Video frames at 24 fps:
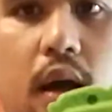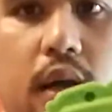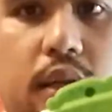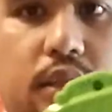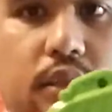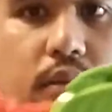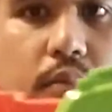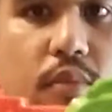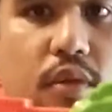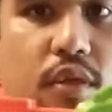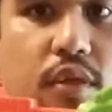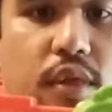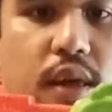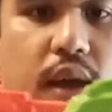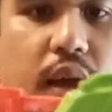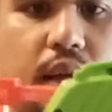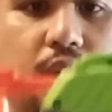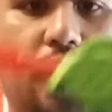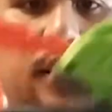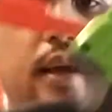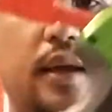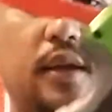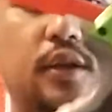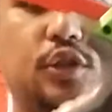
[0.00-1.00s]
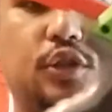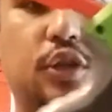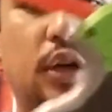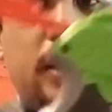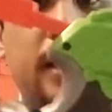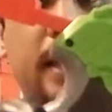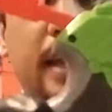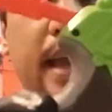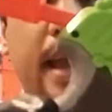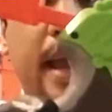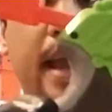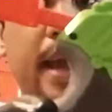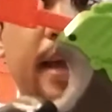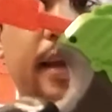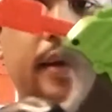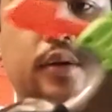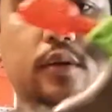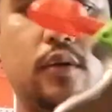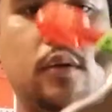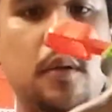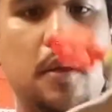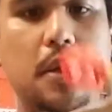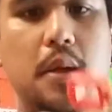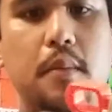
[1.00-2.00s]
awesome, thick, chunky
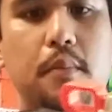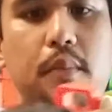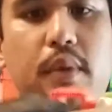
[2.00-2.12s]
handle,